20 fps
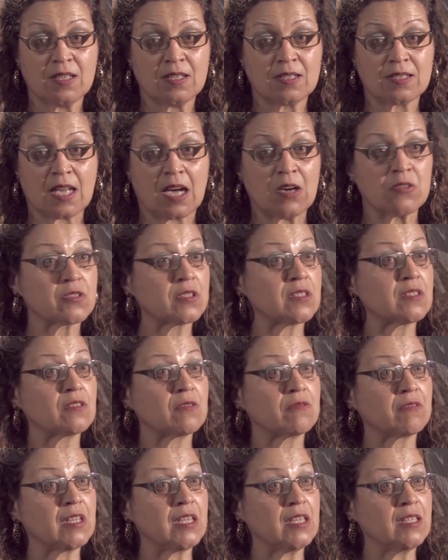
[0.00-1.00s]
thousands
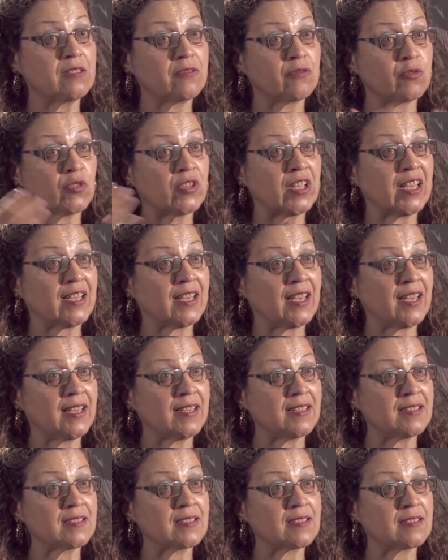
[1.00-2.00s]
of kids for
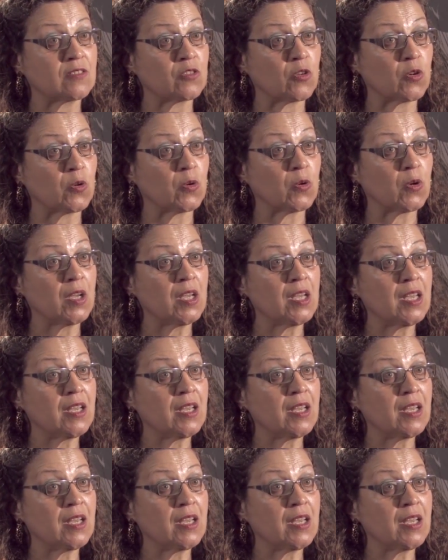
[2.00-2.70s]
decades. So.